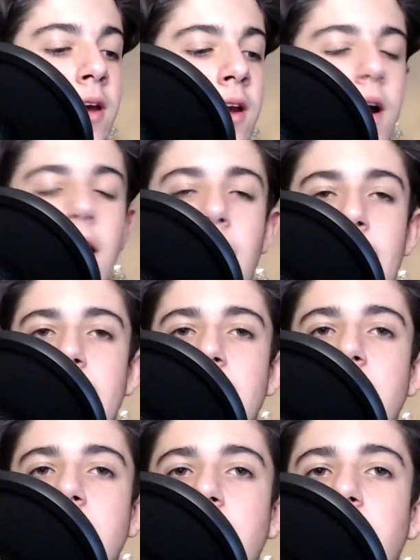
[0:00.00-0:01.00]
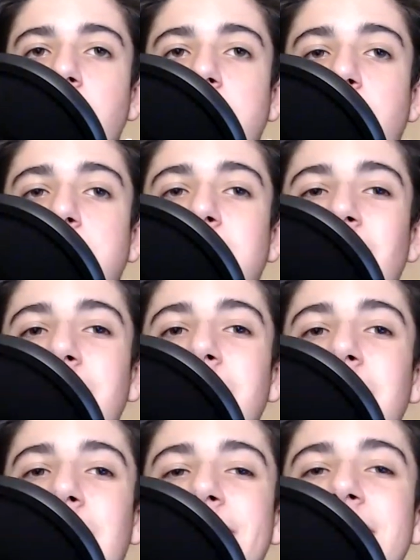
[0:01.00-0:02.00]
All right,
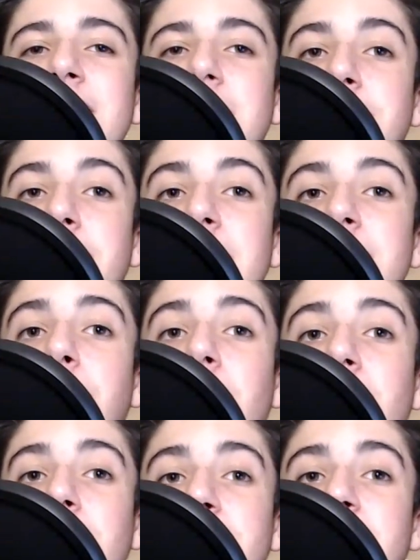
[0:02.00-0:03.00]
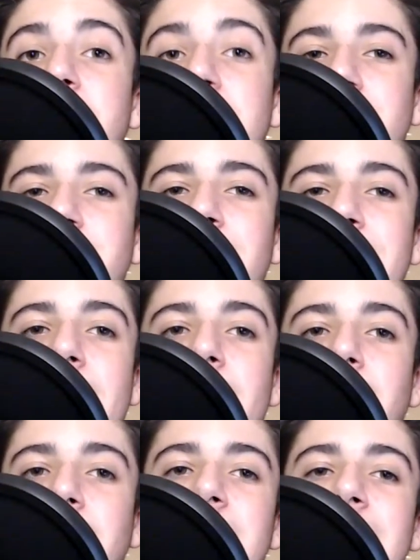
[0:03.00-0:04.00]
I think the best part about the Knicks right
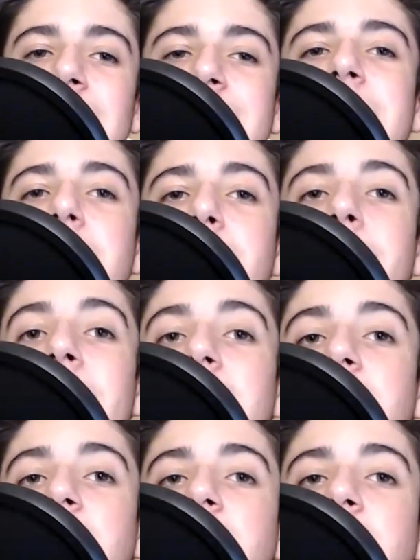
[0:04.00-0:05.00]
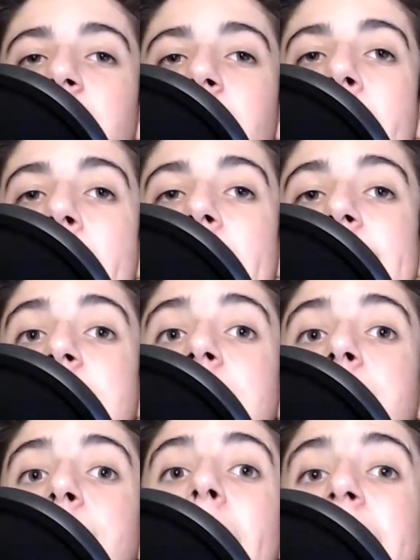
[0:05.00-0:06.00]
now is their bench, and
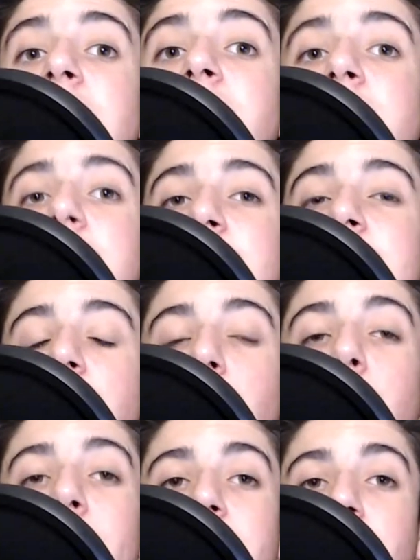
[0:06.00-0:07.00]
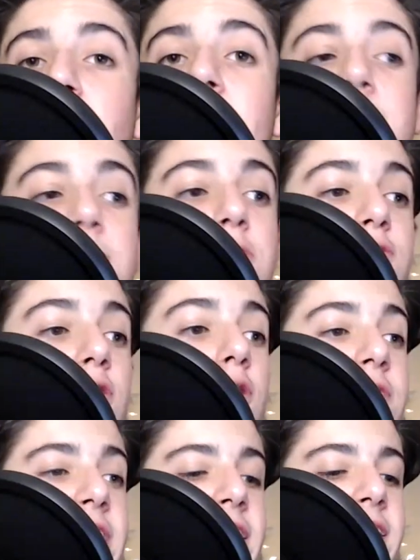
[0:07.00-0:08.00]
especially since Quentin Grimes moved
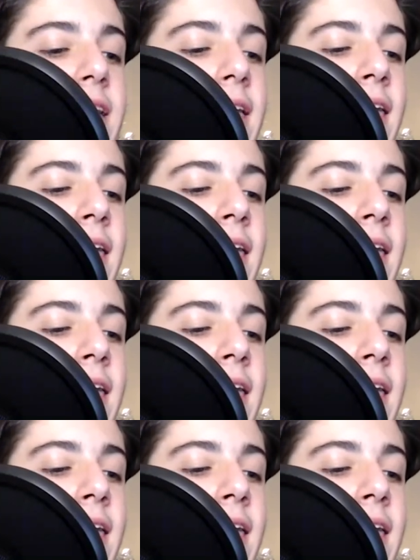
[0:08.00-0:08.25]
over there.